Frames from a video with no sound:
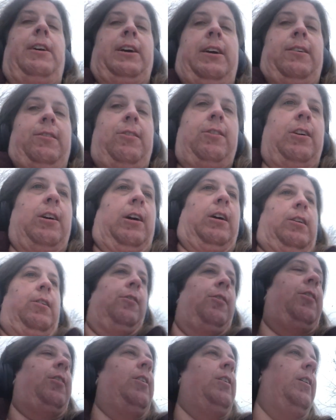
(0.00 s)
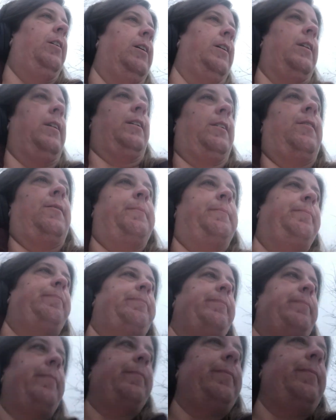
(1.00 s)
gas cars, and
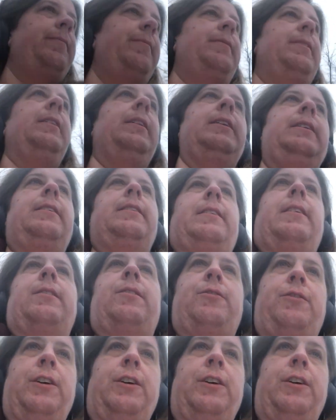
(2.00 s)
that's